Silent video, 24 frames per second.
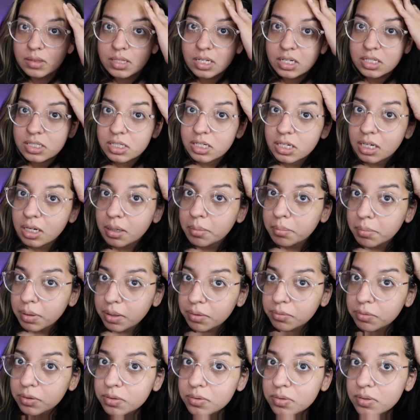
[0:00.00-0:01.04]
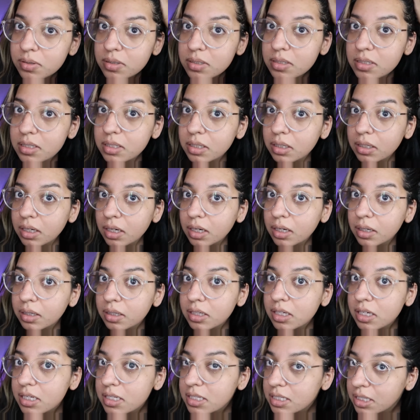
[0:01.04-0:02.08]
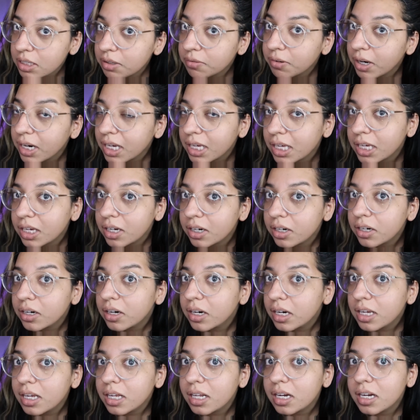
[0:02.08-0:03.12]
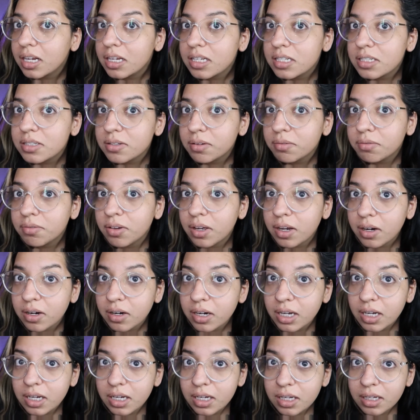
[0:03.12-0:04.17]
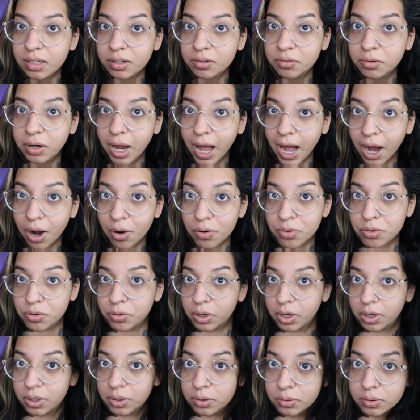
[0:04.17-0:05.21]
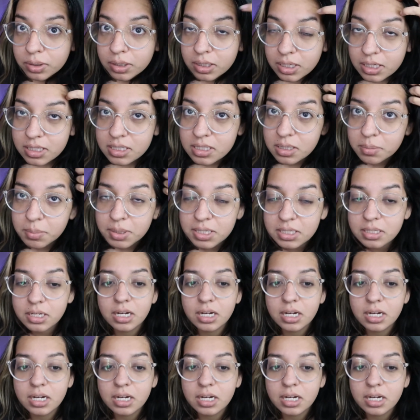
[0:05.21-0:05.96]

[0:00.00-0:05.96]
touching up my roots. You can see right here, it is a very outgrown, needs to be